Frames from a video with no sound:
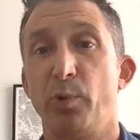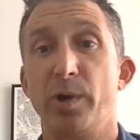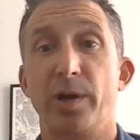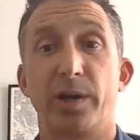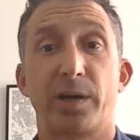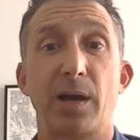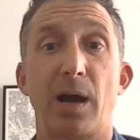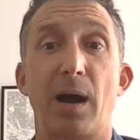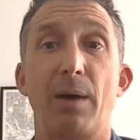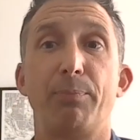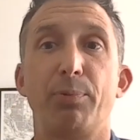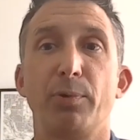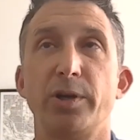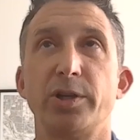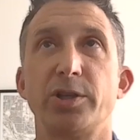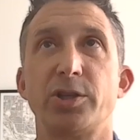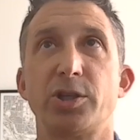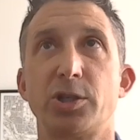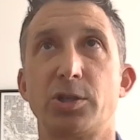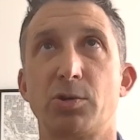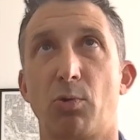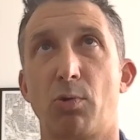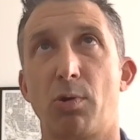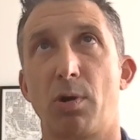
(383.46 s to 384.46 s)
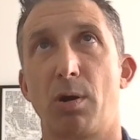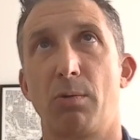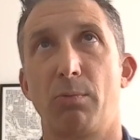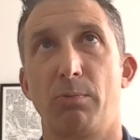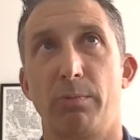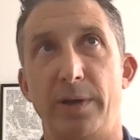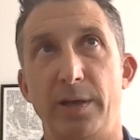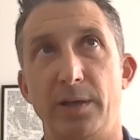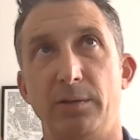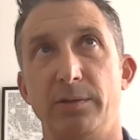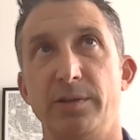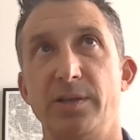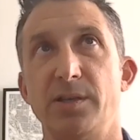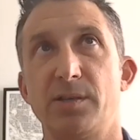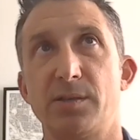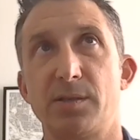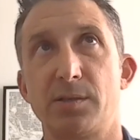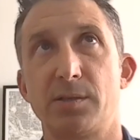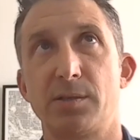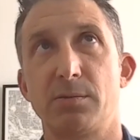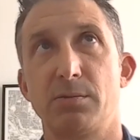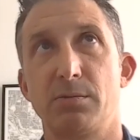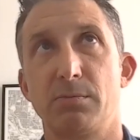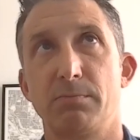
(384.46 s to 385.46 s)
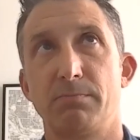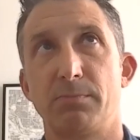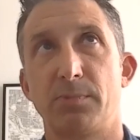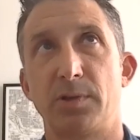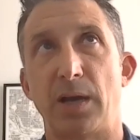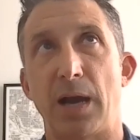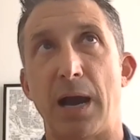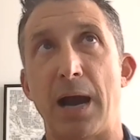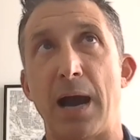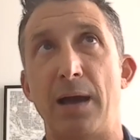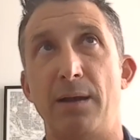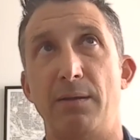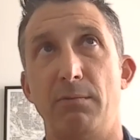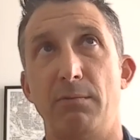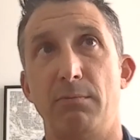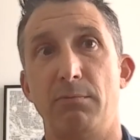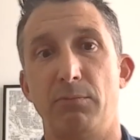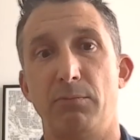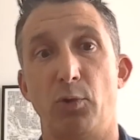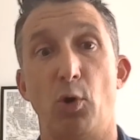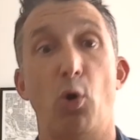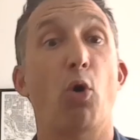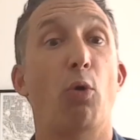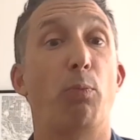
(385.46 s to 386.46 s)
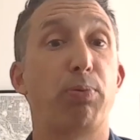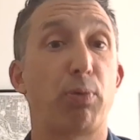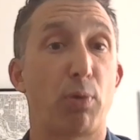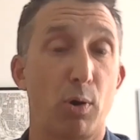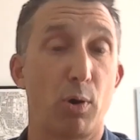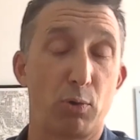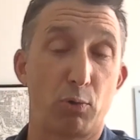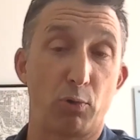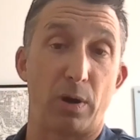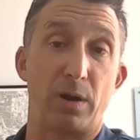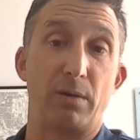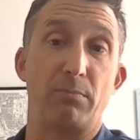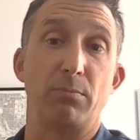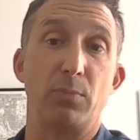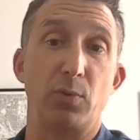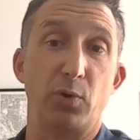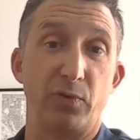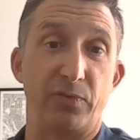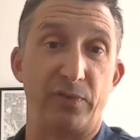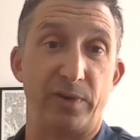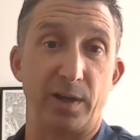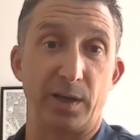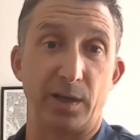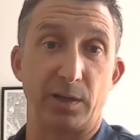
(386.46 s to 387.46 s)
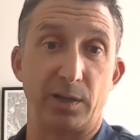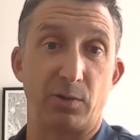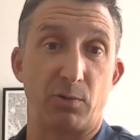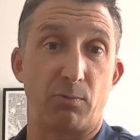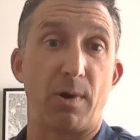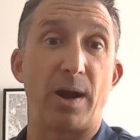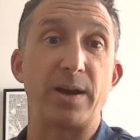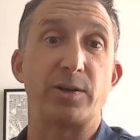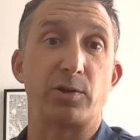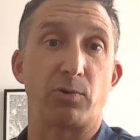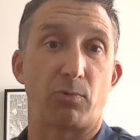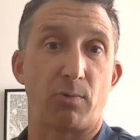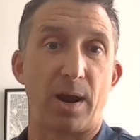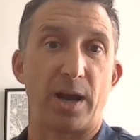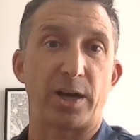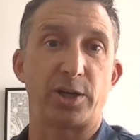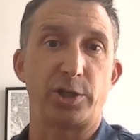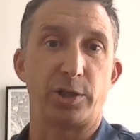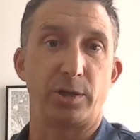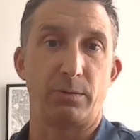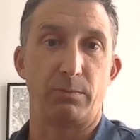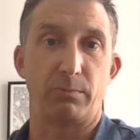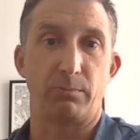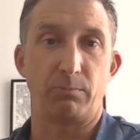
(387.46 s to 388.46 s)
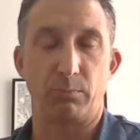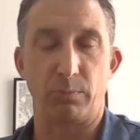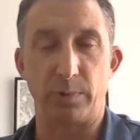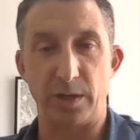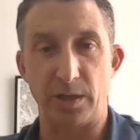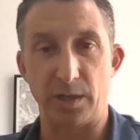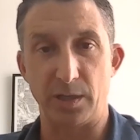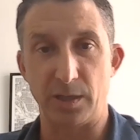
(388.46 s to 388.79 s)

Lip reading: We accomplished, or we at least got the whole program moving in the right direction.